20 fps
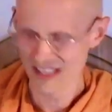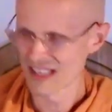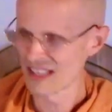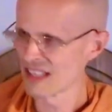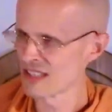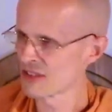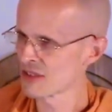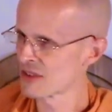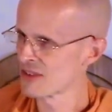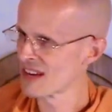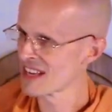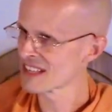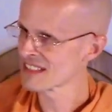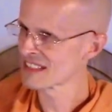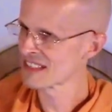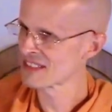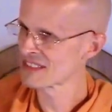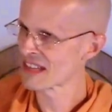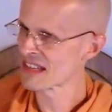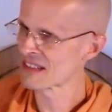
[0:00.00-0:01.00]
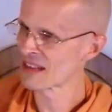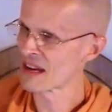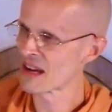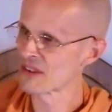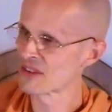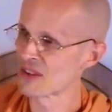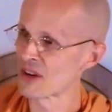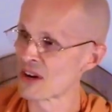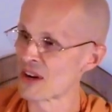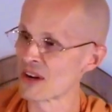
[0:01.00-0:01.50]
His greatness had
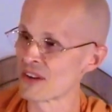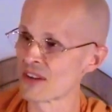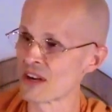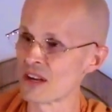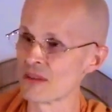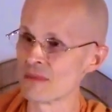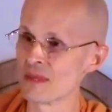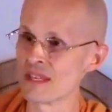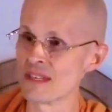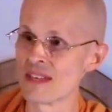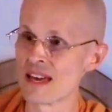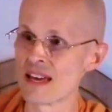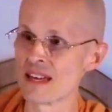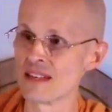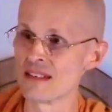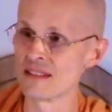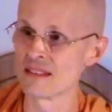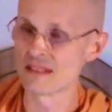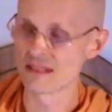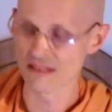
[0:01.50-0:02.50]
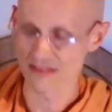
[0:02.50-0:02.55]
not dawned on me then.